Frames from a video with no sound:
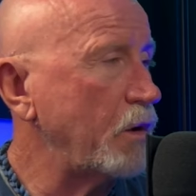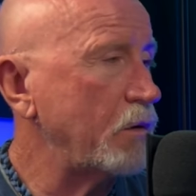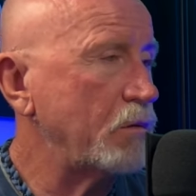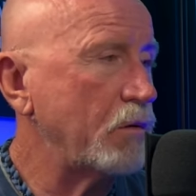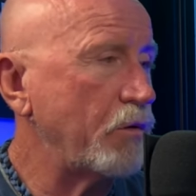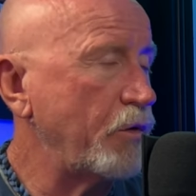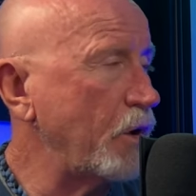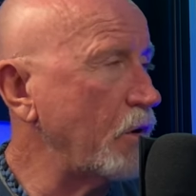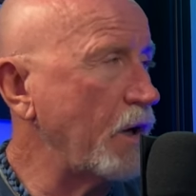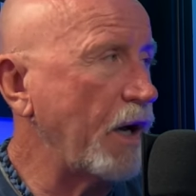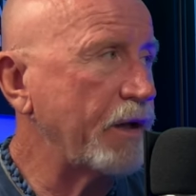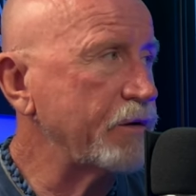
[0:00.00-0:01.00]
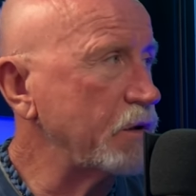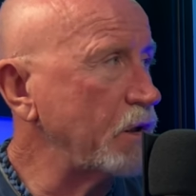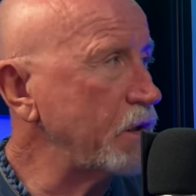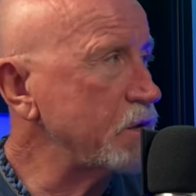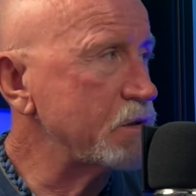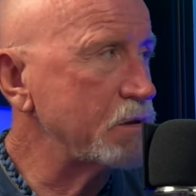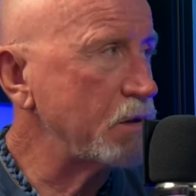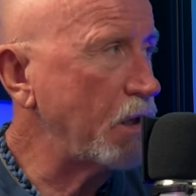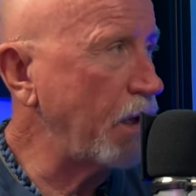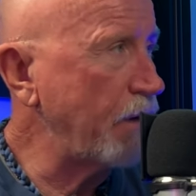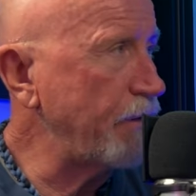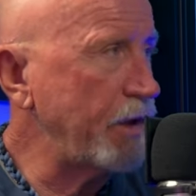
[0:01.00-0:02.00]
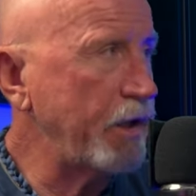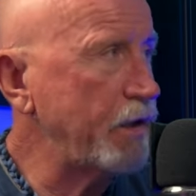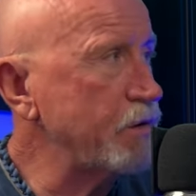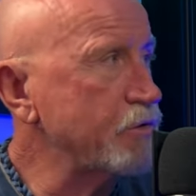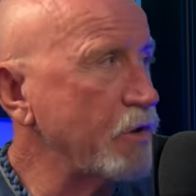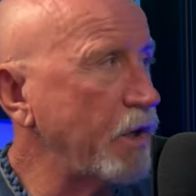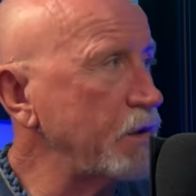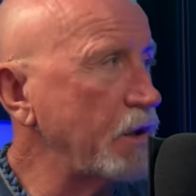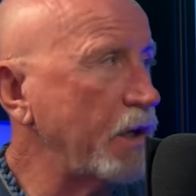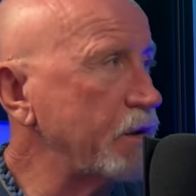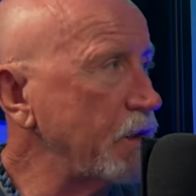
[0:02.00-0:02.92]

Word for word: they're, ages. They're athletes, and they need to train like